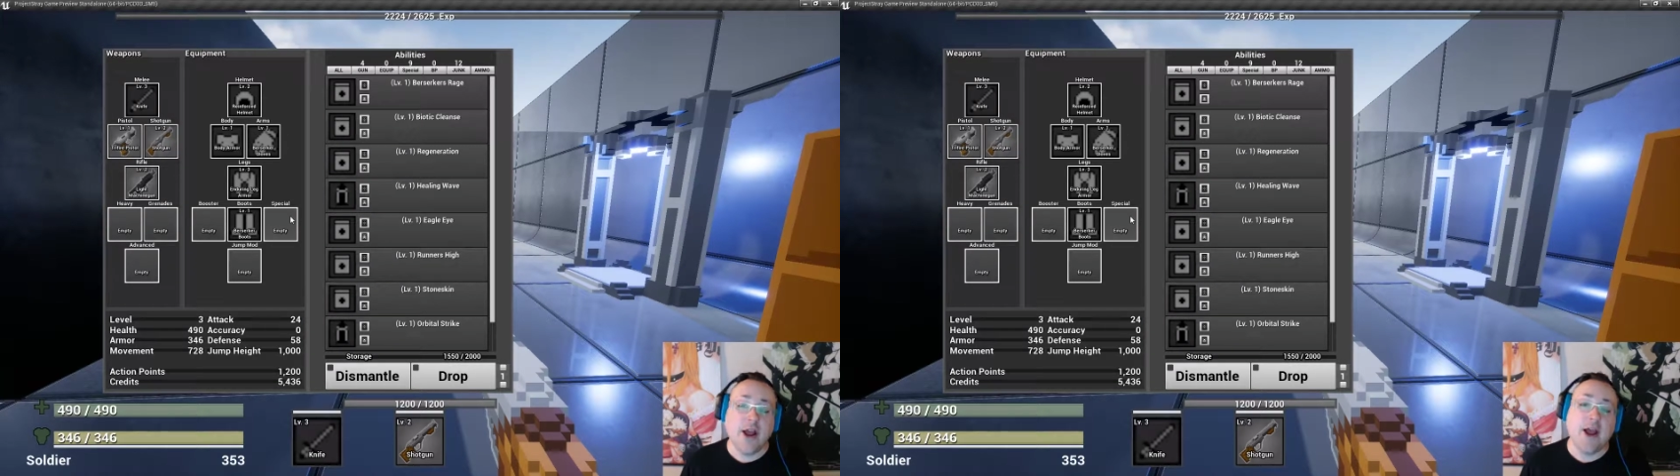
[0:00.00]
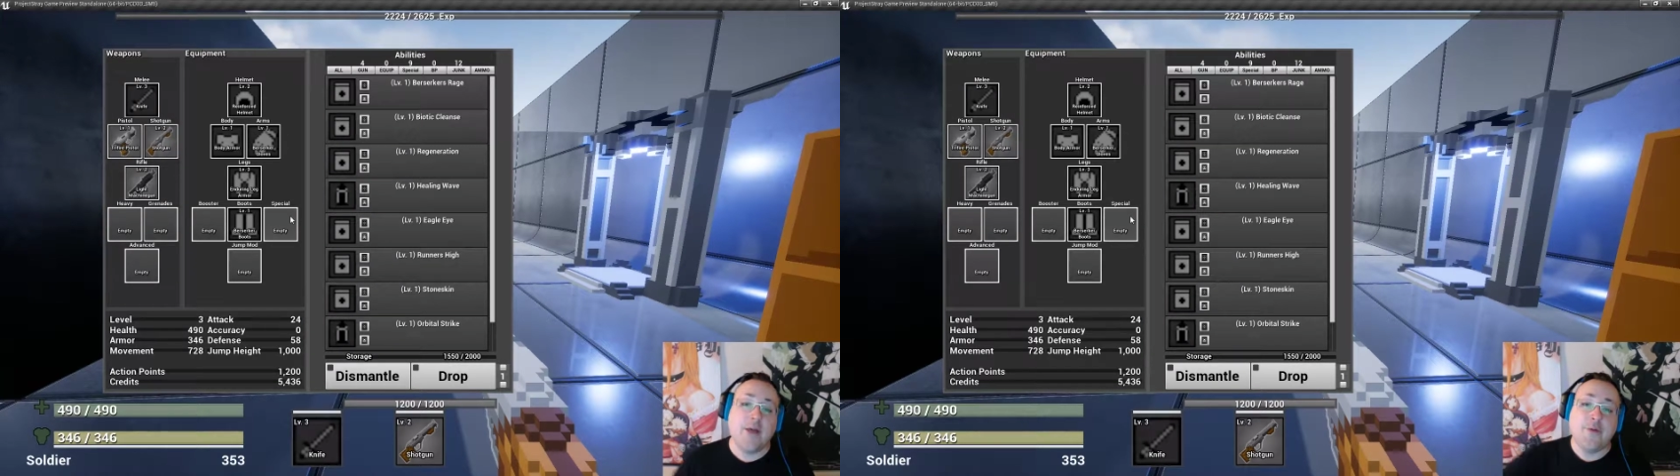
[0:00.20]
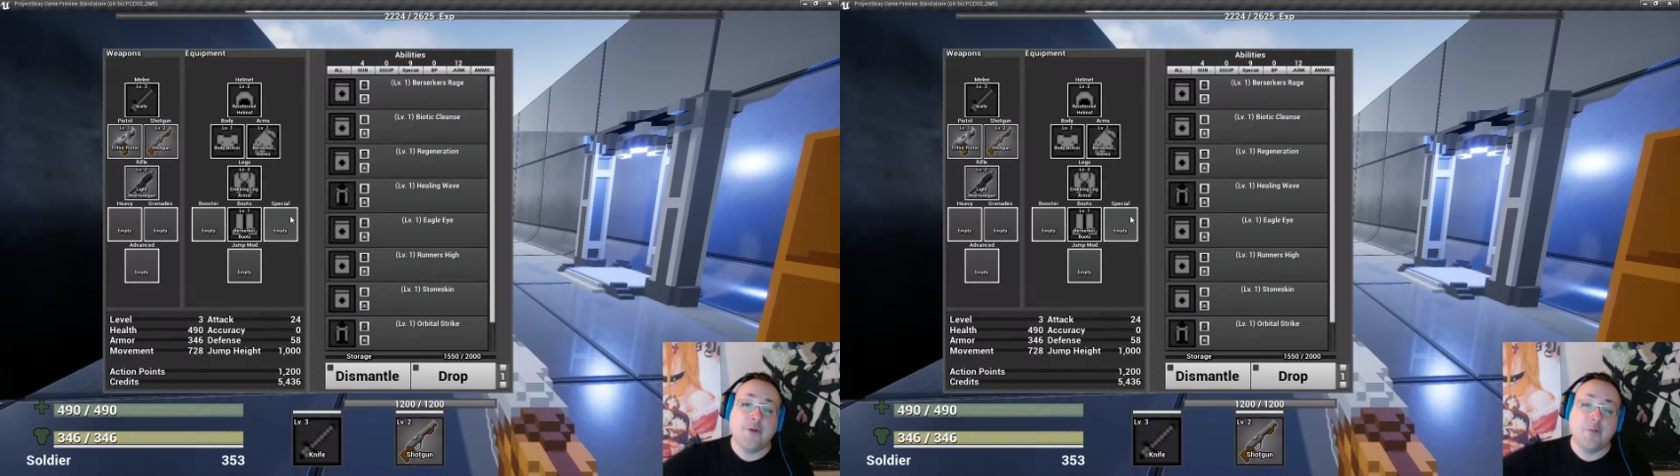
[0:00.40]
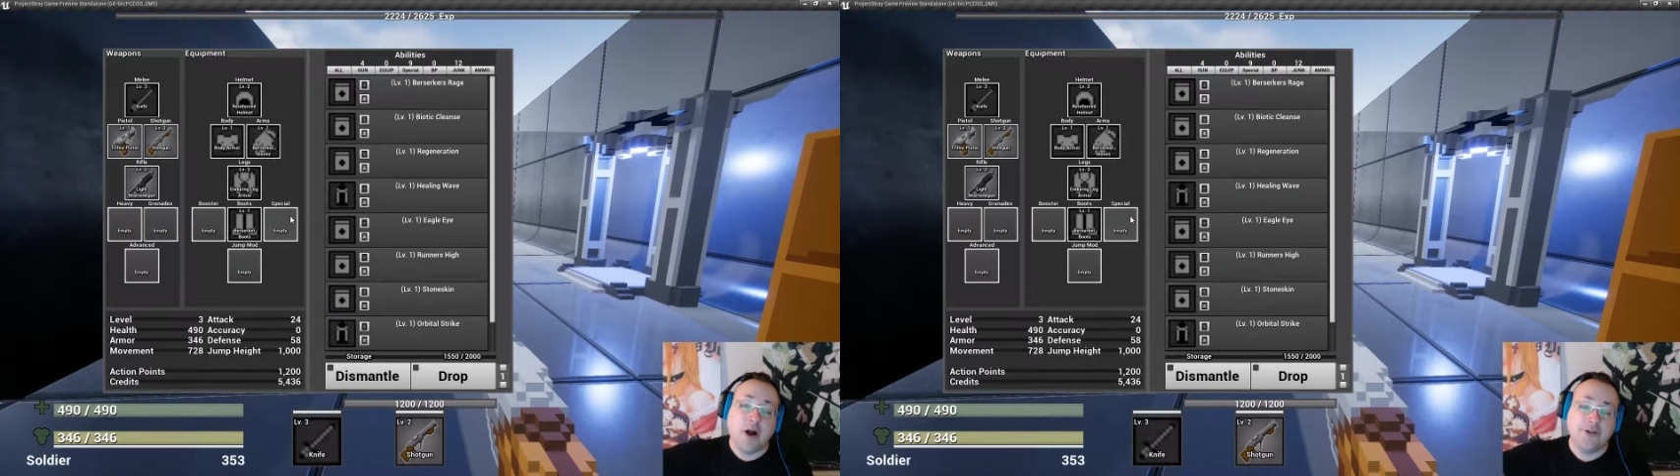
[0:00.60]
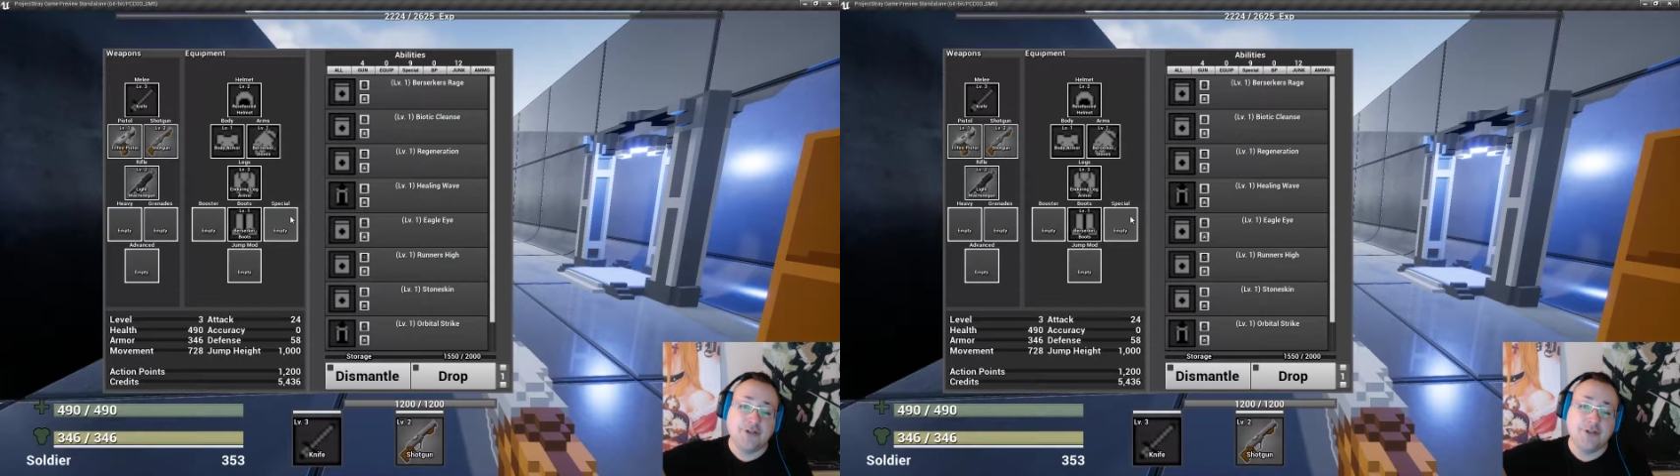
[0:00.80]
and then the
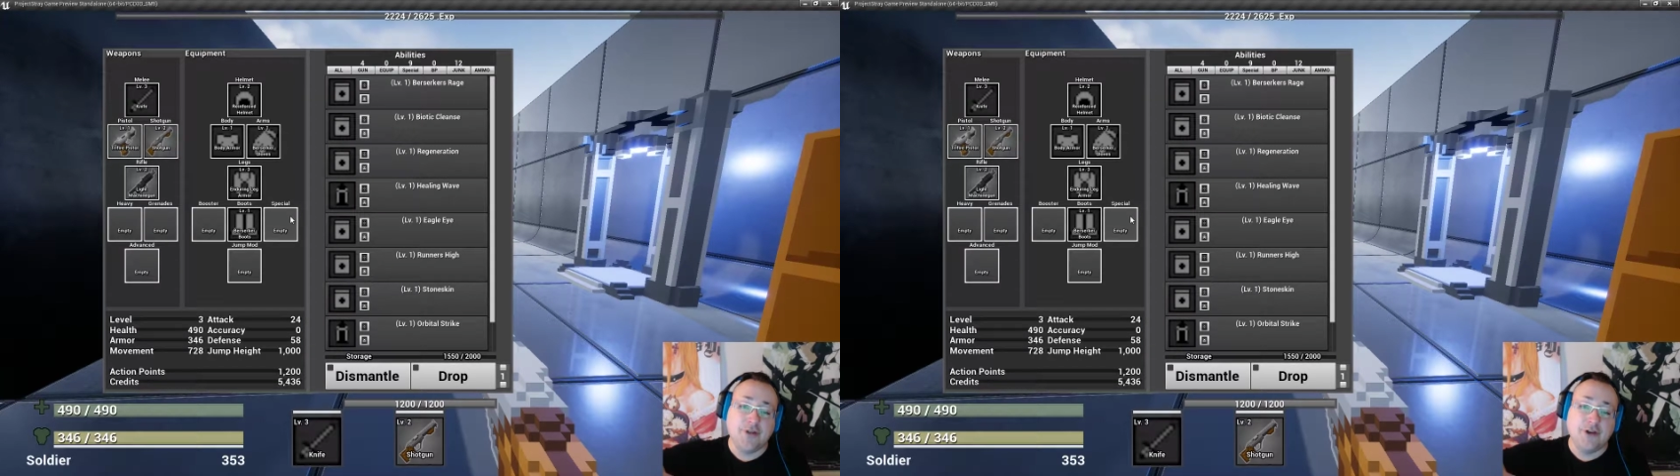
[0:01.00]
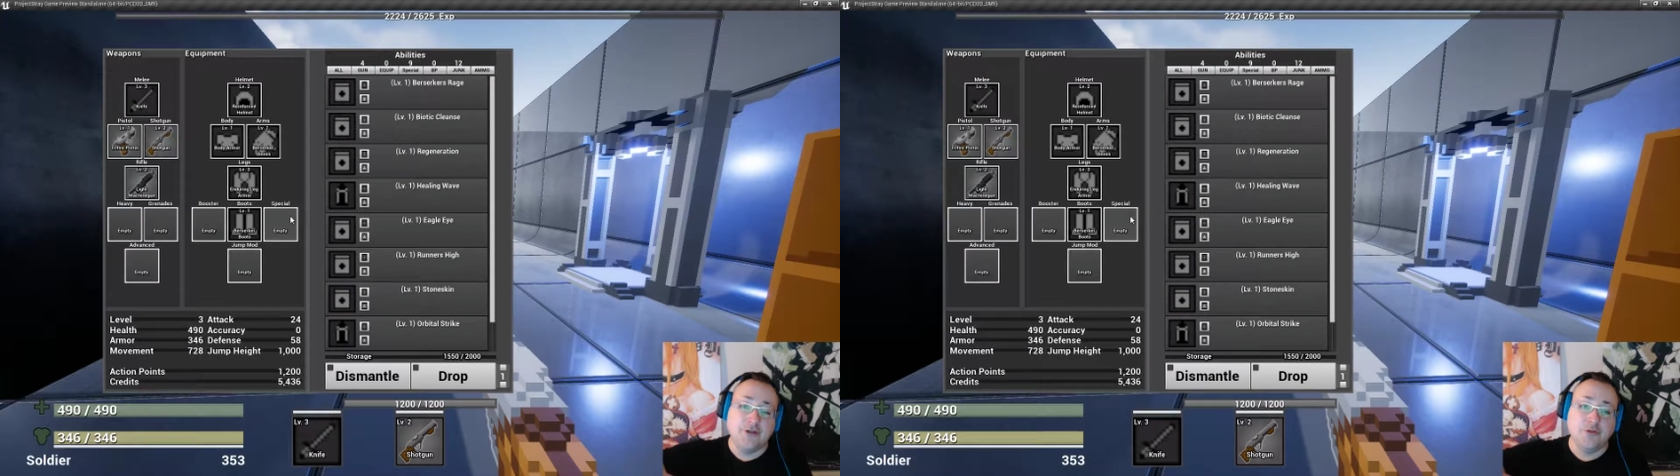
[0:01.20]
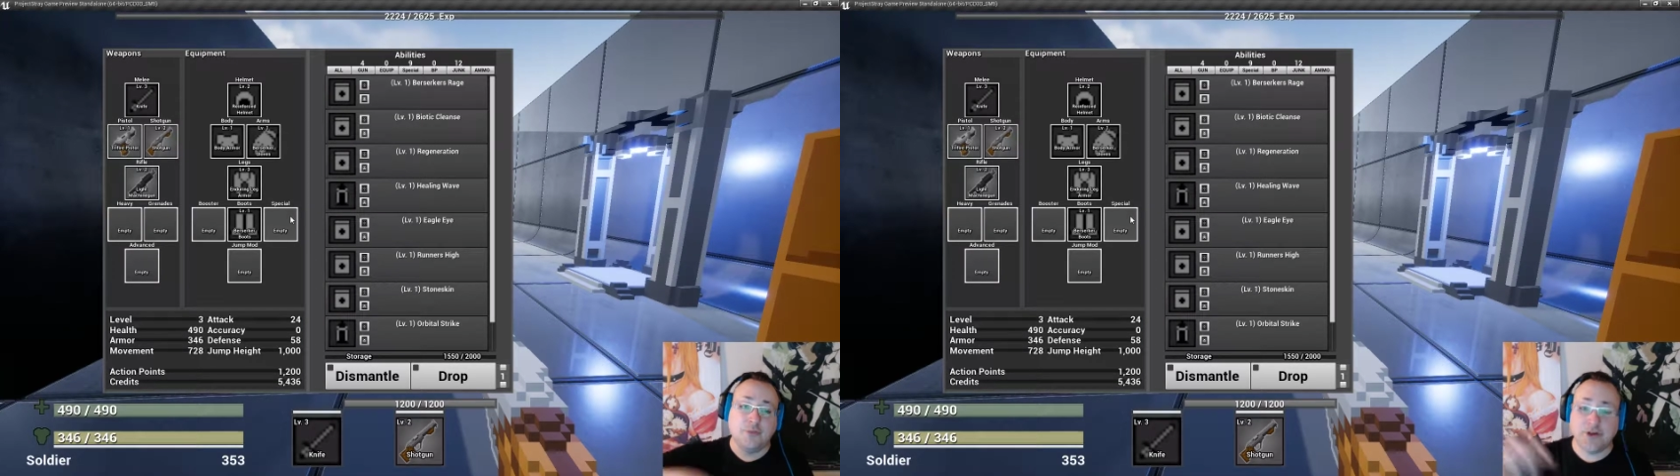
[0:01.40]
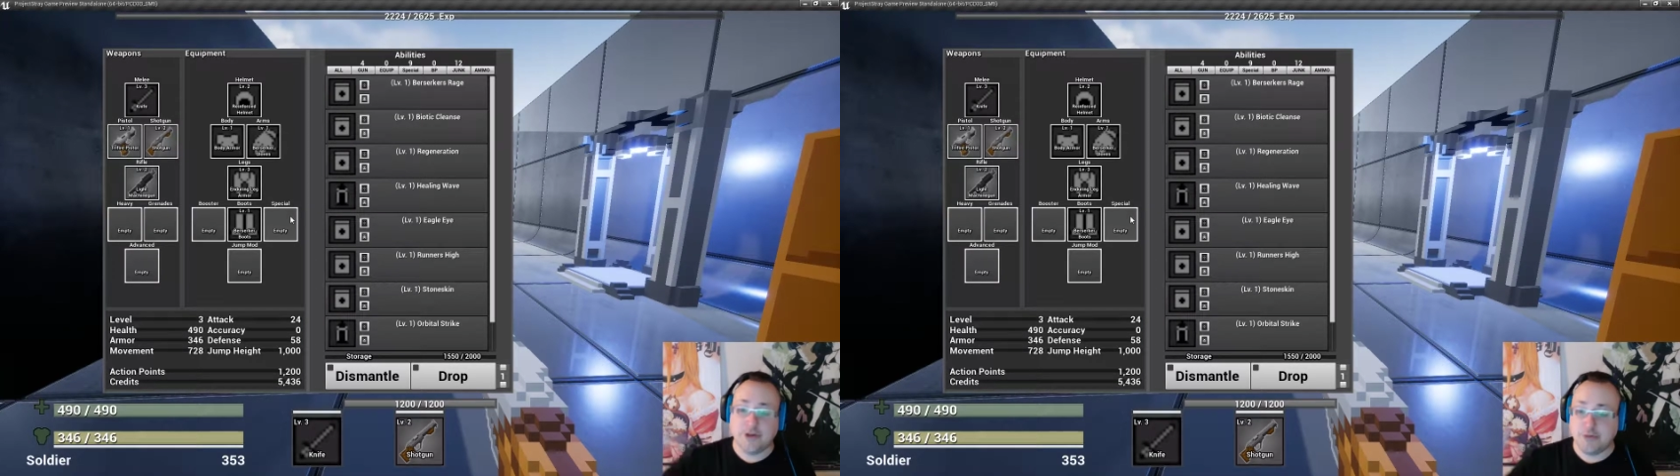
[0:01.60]
monster that you switched